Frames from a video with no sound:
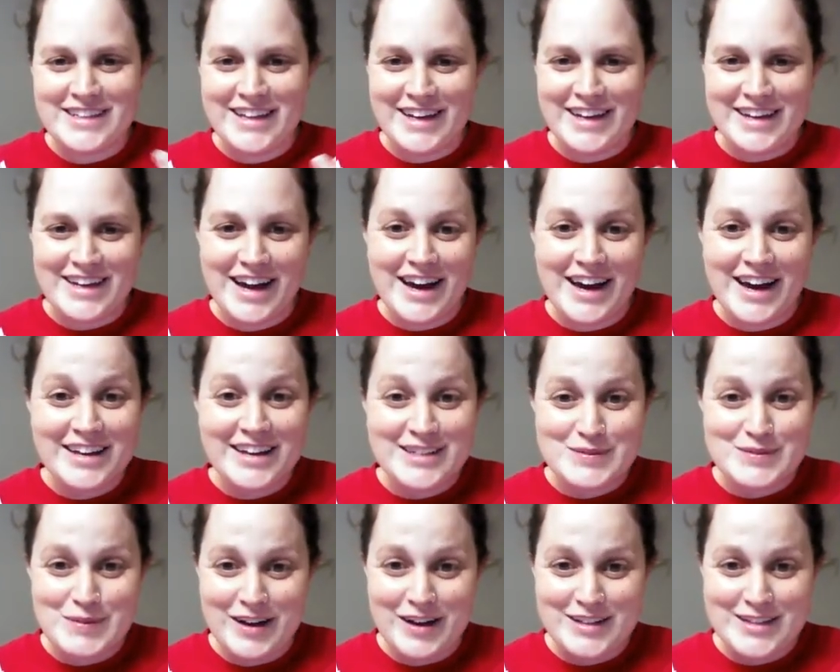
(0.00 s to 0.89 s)
Like, God
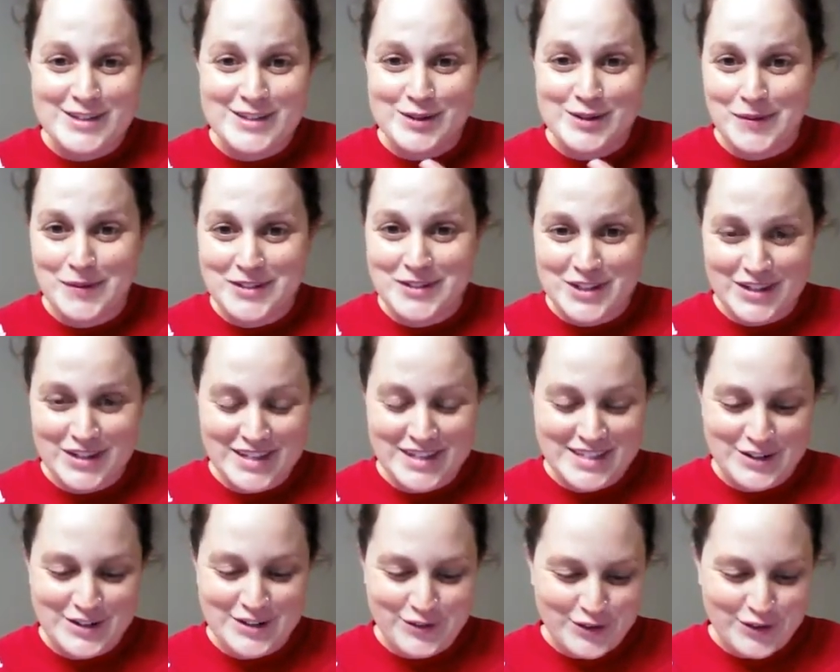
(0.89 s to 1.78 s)
has brought so much of
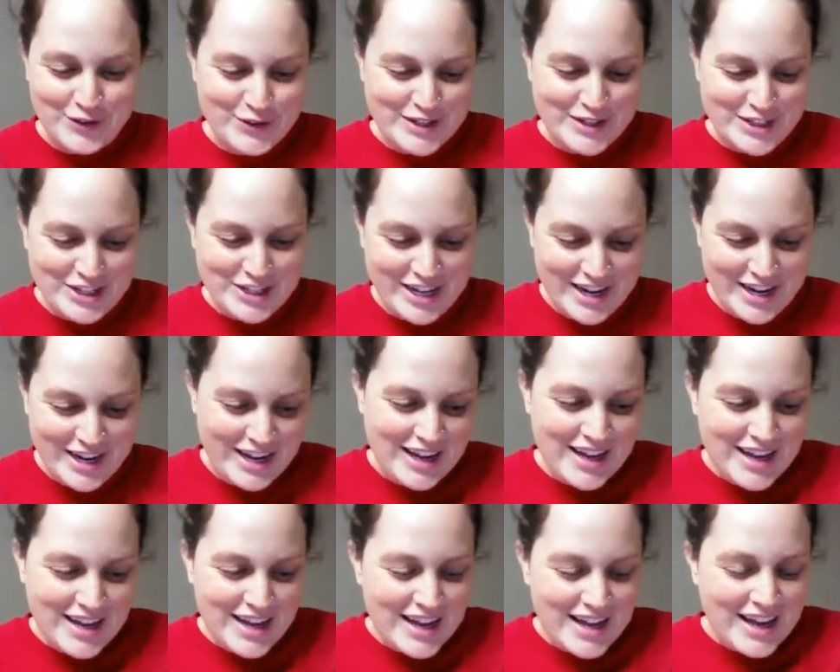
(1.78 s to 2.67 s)
this to fruition,
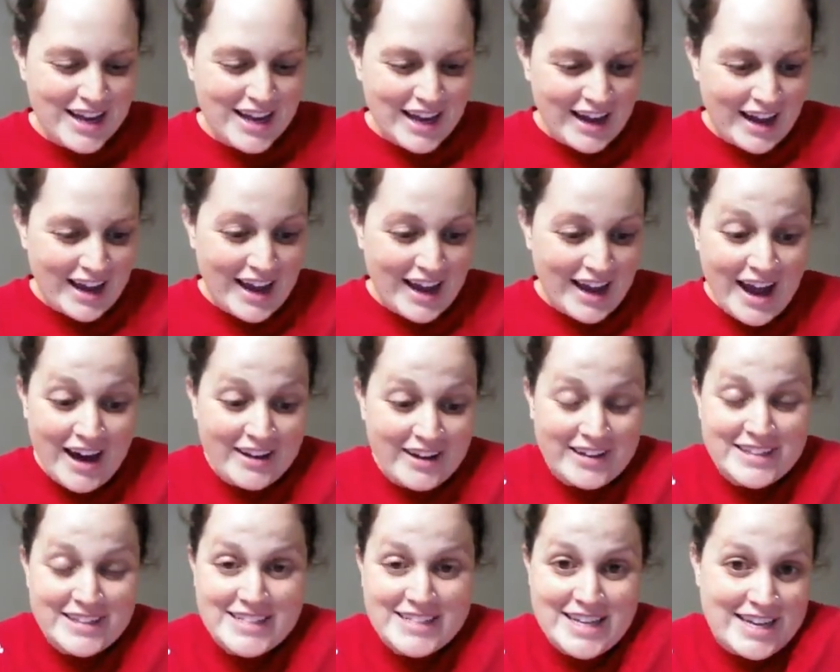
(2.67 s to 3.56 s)
and I
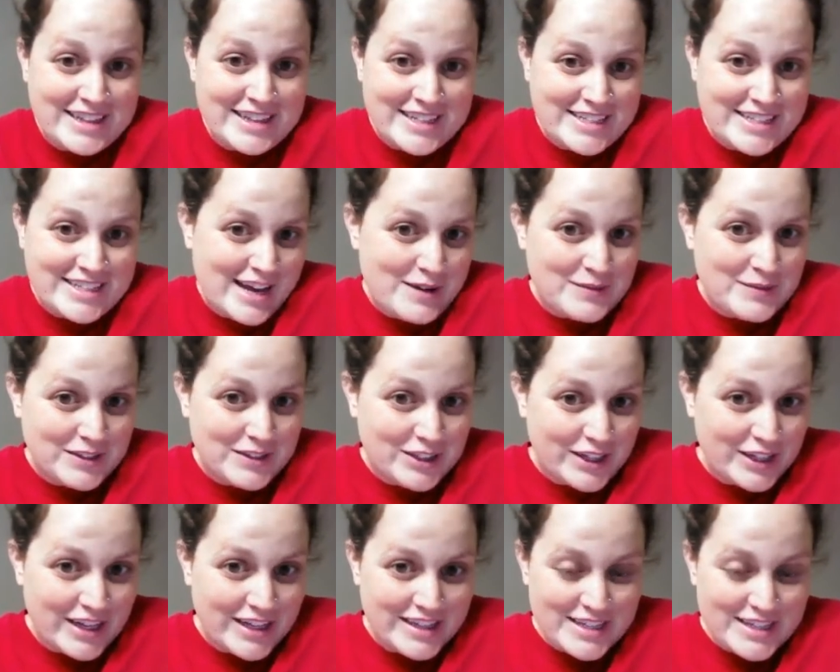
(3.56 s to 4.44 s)
hadn't taken the time to
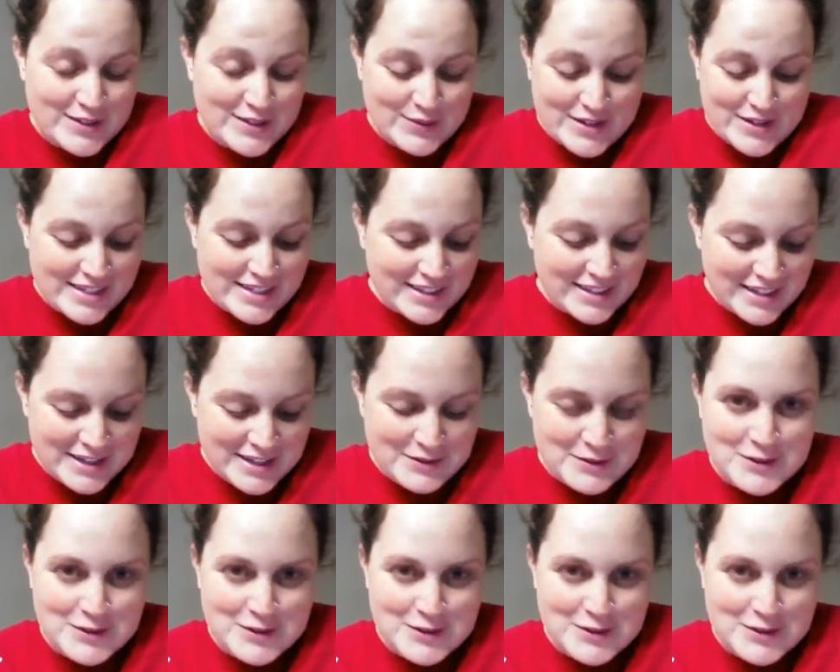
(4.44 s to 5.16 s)
look at this recently.